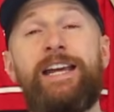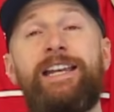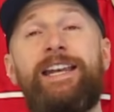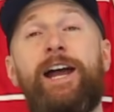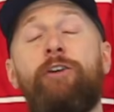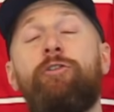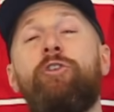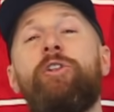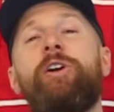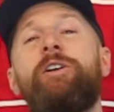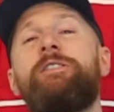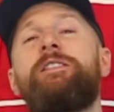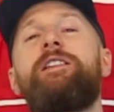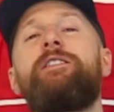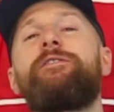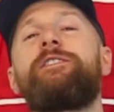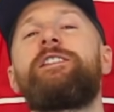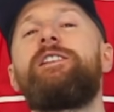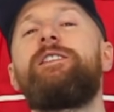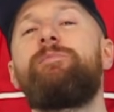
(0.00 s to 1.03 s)
Now, for those that
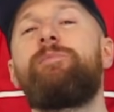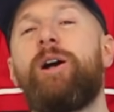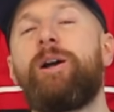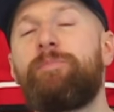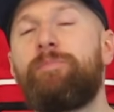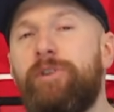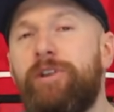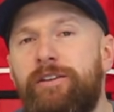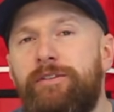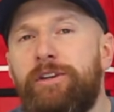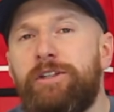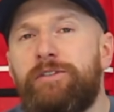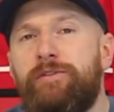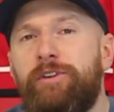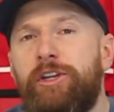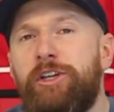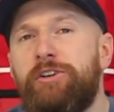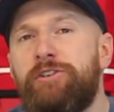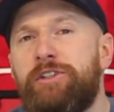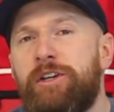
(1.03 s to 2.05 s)
have seen my previous
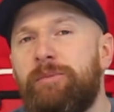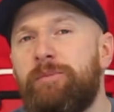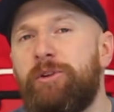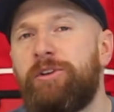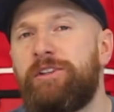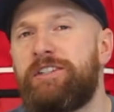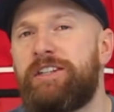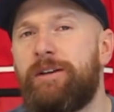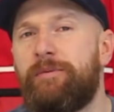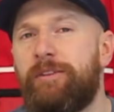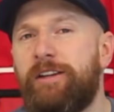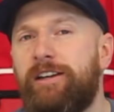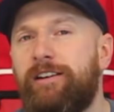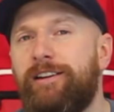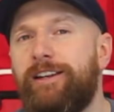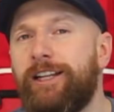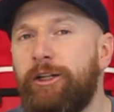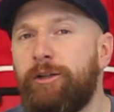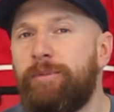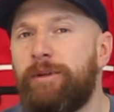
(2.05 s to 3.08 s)
videos, I'm doing something a
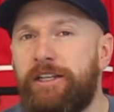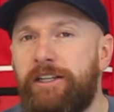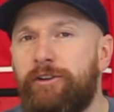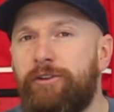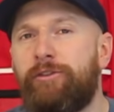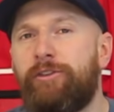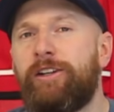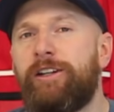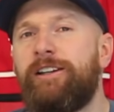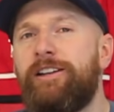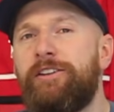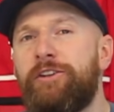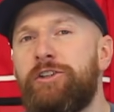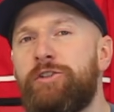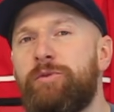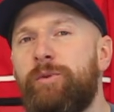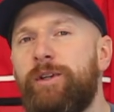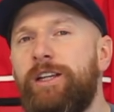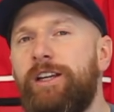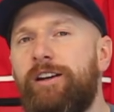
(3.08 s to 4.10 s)
little bit differently
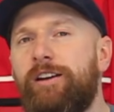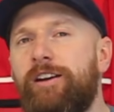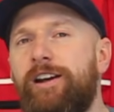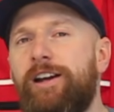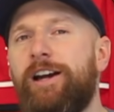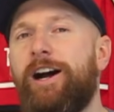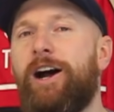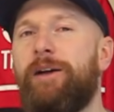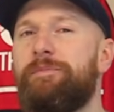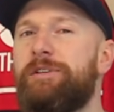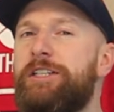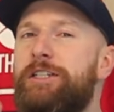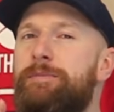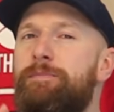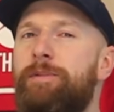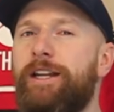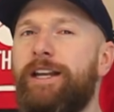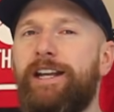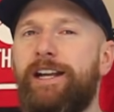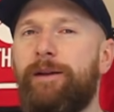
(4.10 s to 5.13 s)
this week. I'm
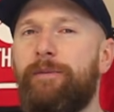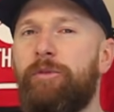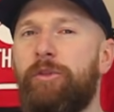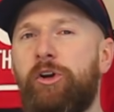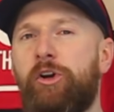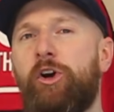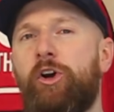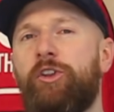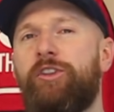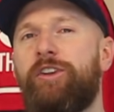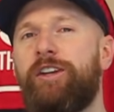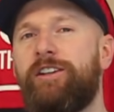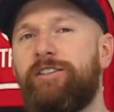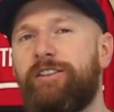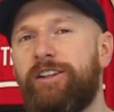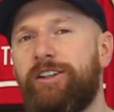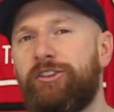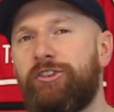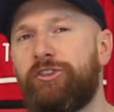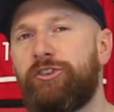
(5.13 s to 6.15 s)
splitting up the content
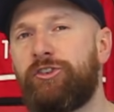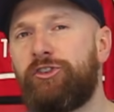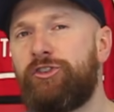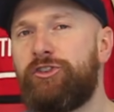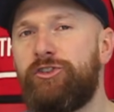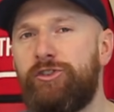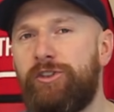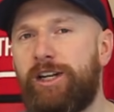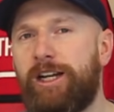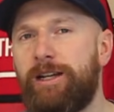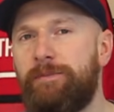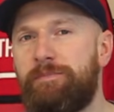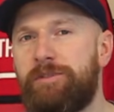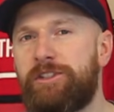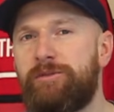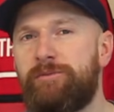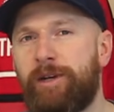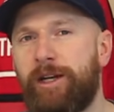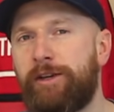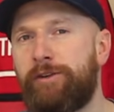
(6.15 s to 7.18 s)
into 2 clips
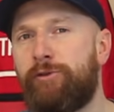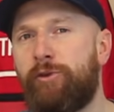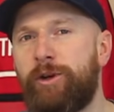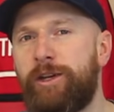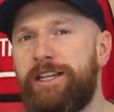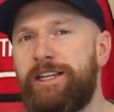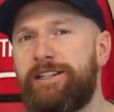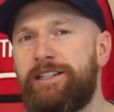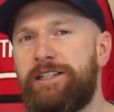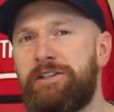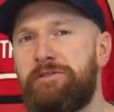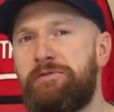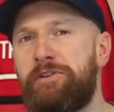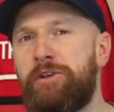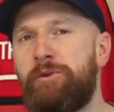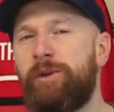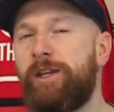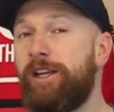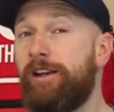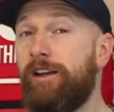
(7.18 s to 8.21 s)
to make for easier
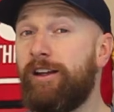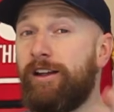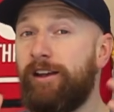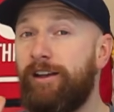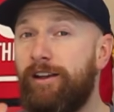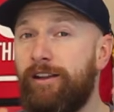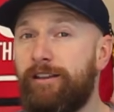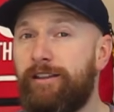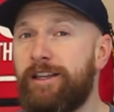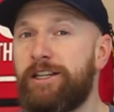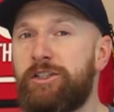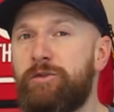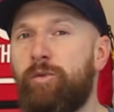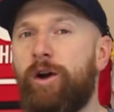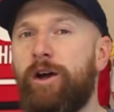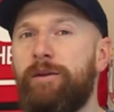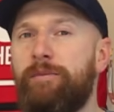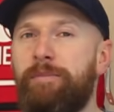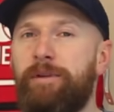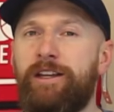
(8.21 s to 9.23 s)
viewing. This
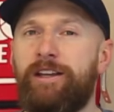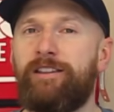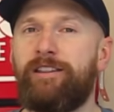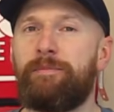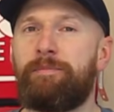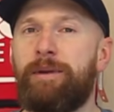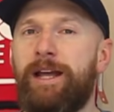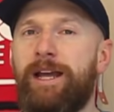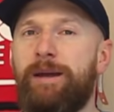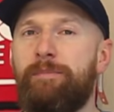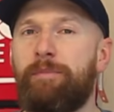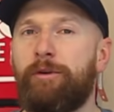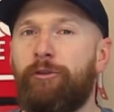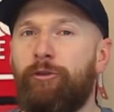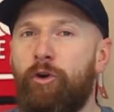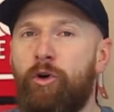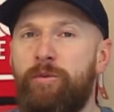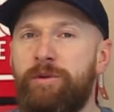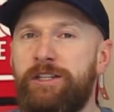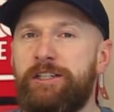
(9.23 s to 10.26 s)
one being the player
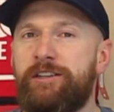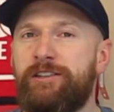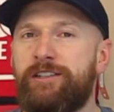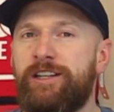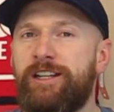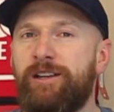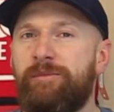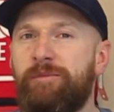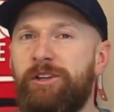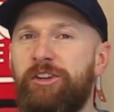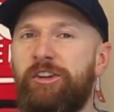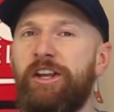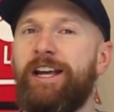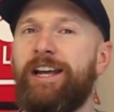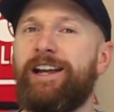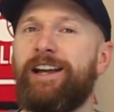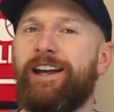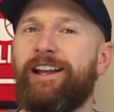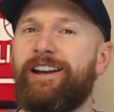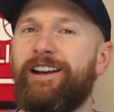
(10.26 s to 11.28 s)
performances segment,
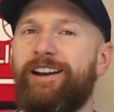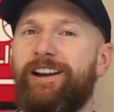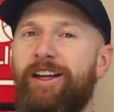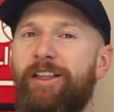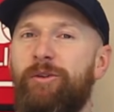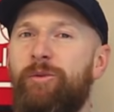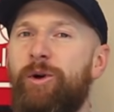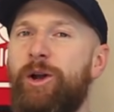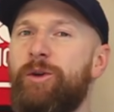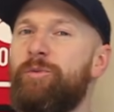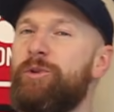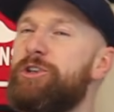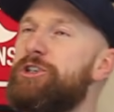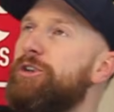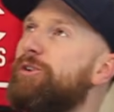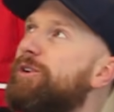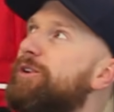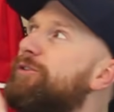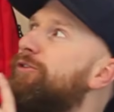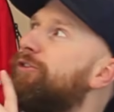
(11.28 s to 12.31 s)
and another one which
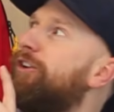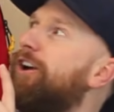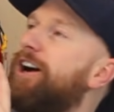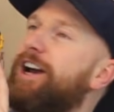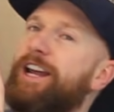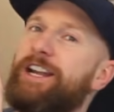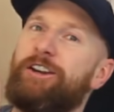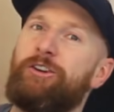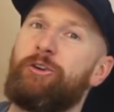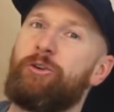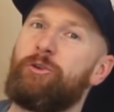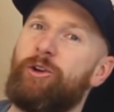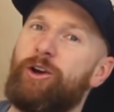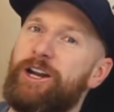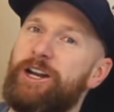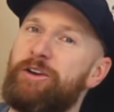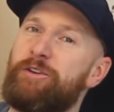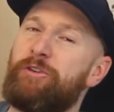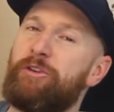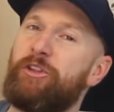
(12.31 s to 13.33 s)
you can find
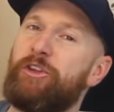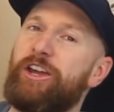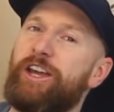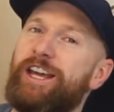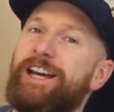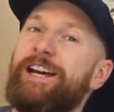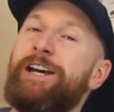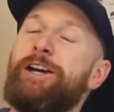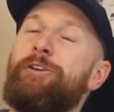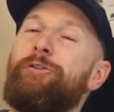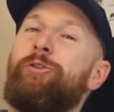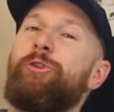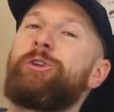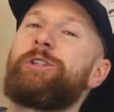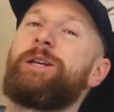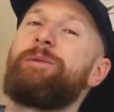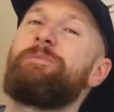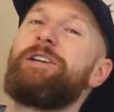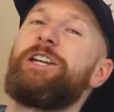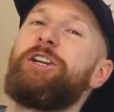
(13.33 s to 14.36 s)
right over there for
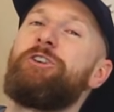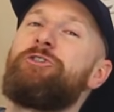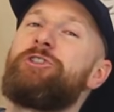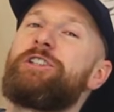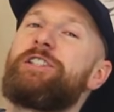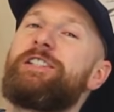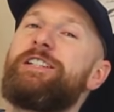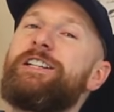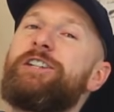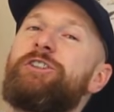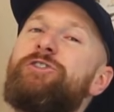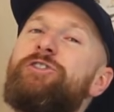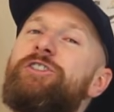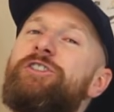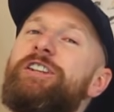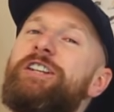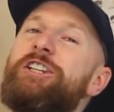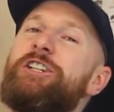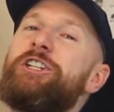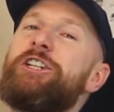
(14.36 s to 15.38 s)
some interesting
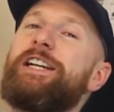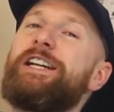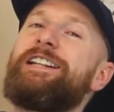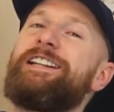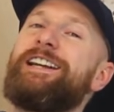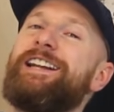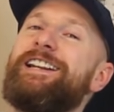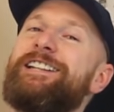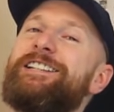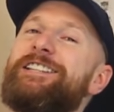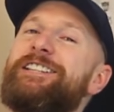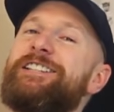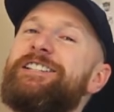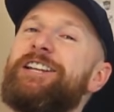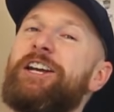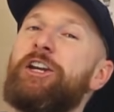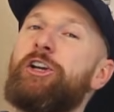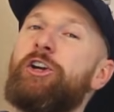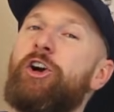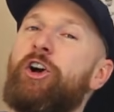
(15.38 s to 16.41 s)
strategic analysis
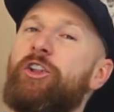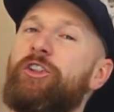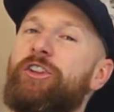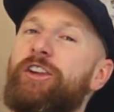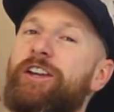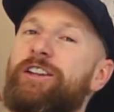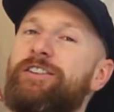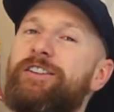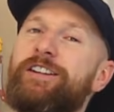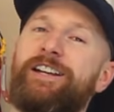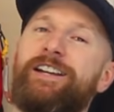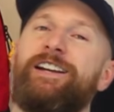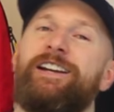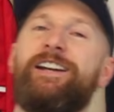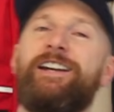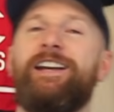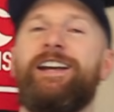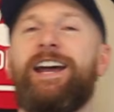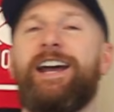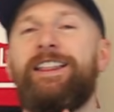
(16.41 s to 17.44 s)
and content.
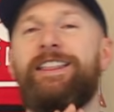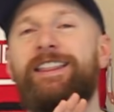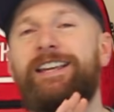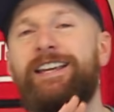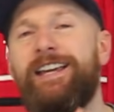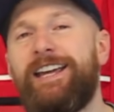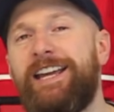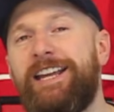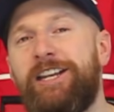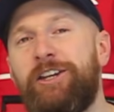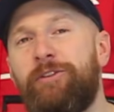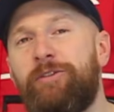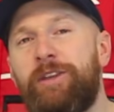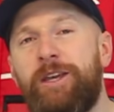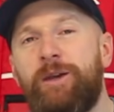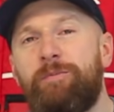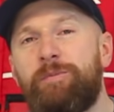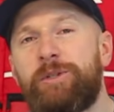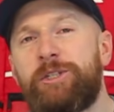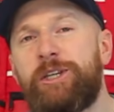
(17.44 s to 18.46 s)
At the end of the
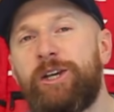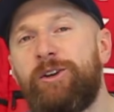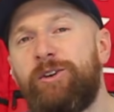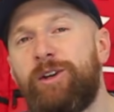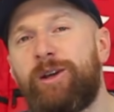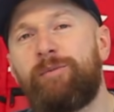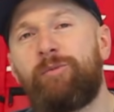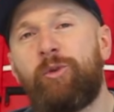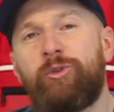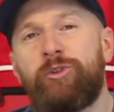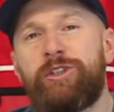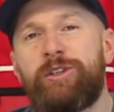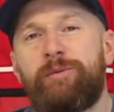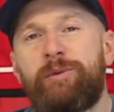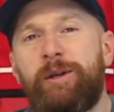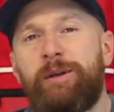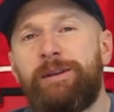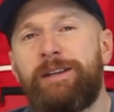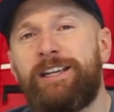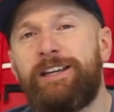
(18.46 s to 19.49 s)
episode, I'm also
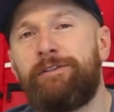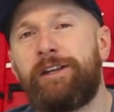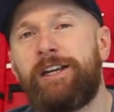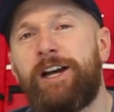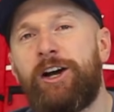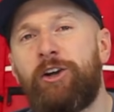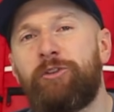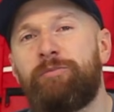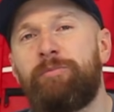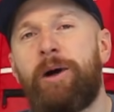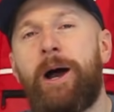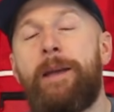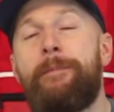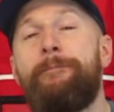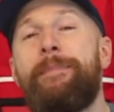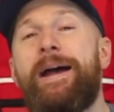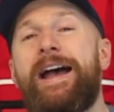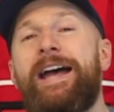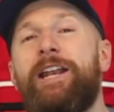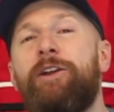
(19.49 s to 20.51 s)
going to be giving out my
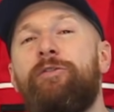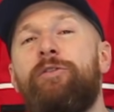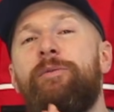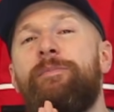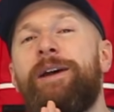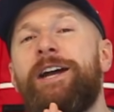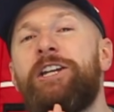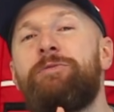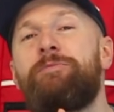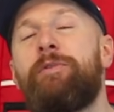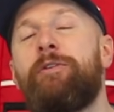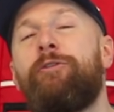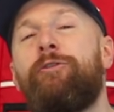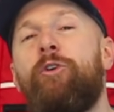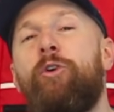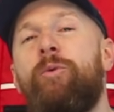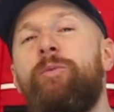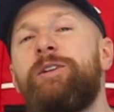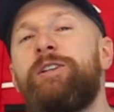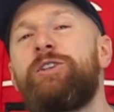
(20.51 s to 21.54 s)
Man of the Match
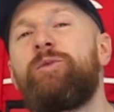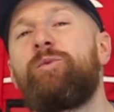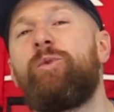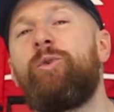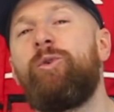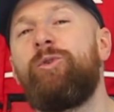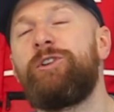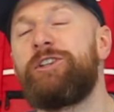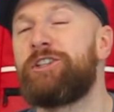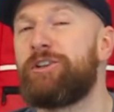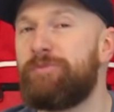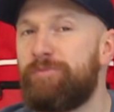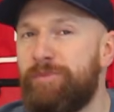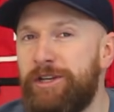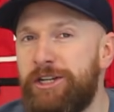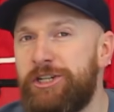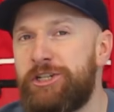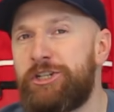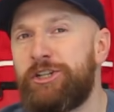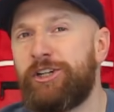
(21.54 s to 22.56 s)
Performance Award, so
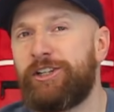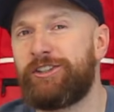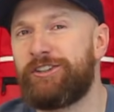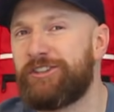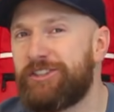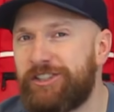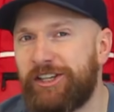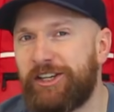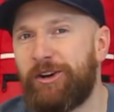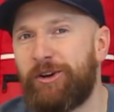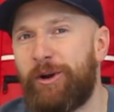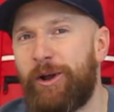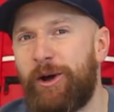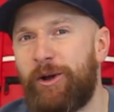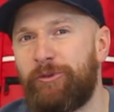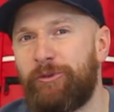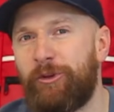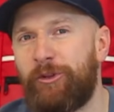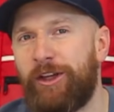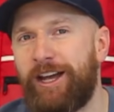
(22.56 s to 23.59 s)
be sure to stick
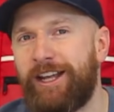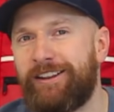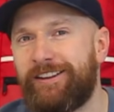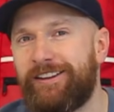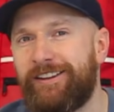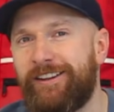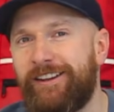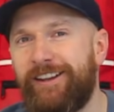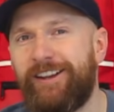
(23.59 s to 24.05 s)
around for that.